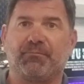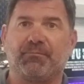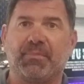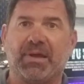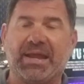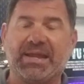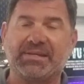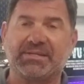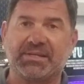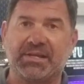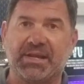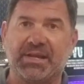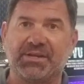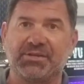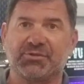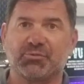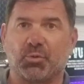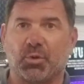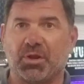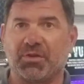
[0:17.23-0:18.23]
18,
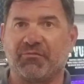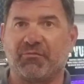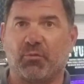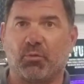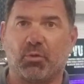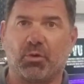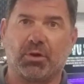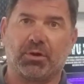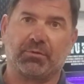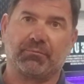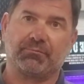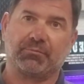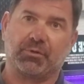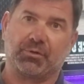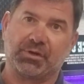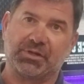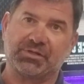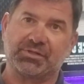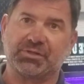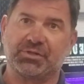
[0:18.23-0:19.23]
24,
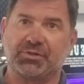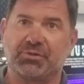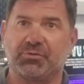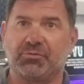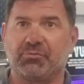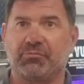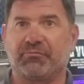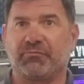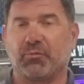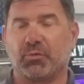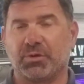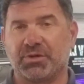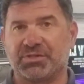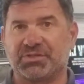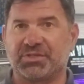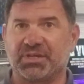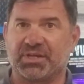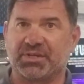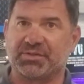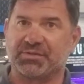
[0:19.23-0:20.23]
32,
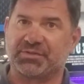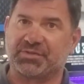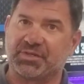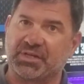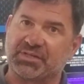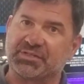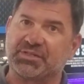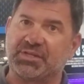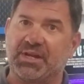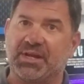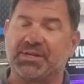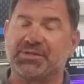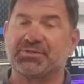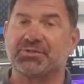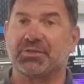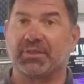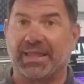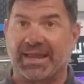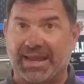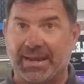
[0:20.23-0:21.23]
46,
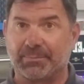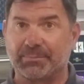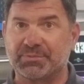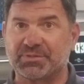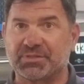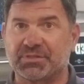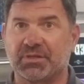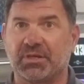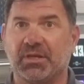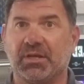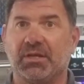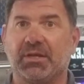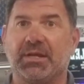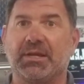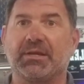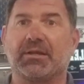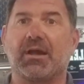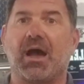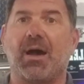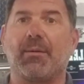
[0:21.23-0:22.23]
60-inch lamps
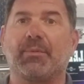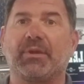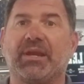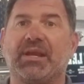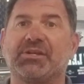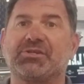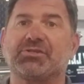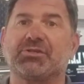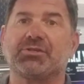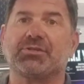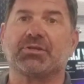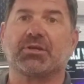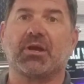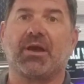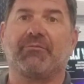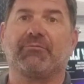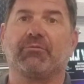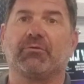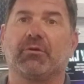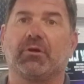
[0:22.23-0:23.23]
in combination to
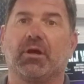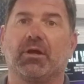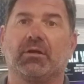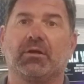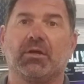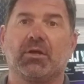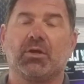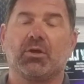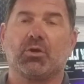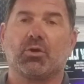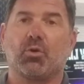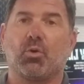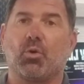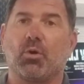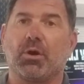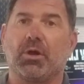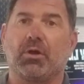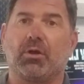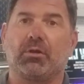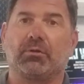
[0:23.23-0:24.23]
cover a
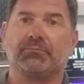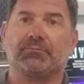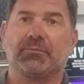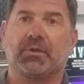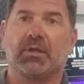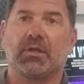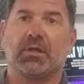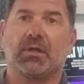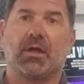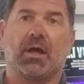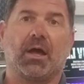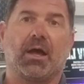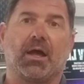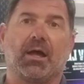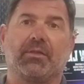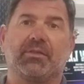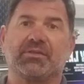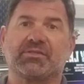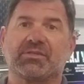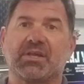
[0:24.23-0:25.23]
coil
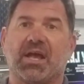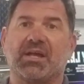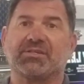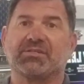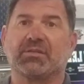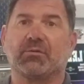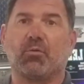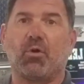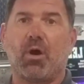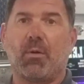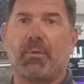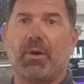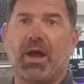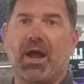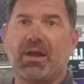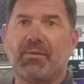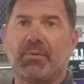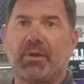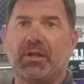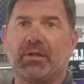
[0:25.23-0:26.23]
the size of the wall
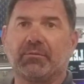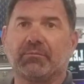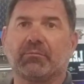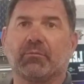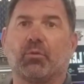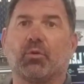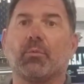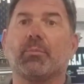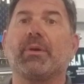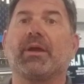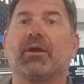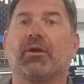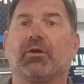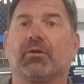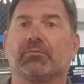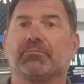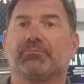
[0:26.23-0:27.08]
behind me or bigger.